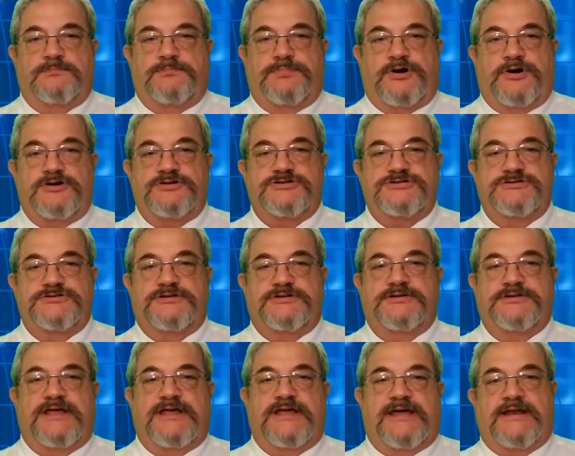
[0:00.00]
personal
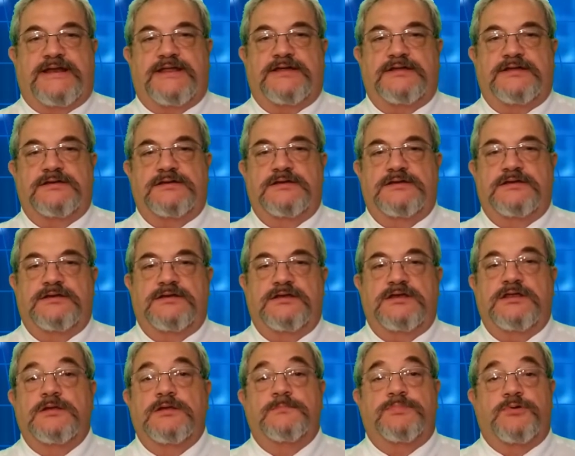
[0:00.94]
data,
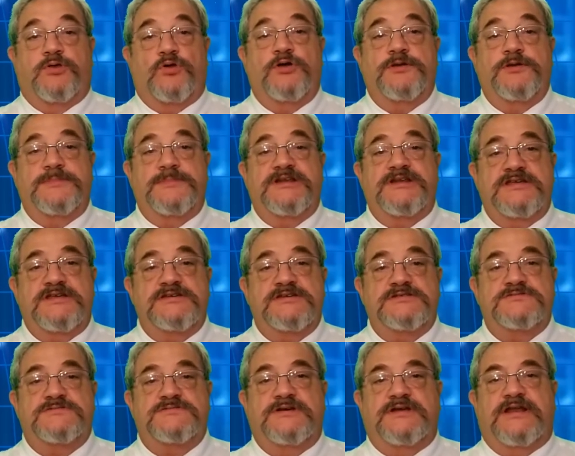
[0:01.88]
employment
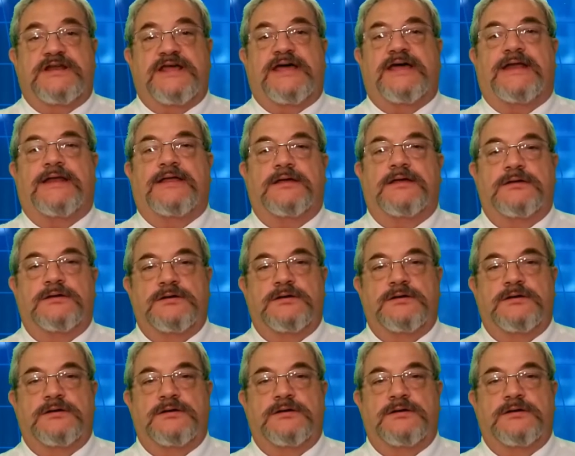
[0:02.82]
history data,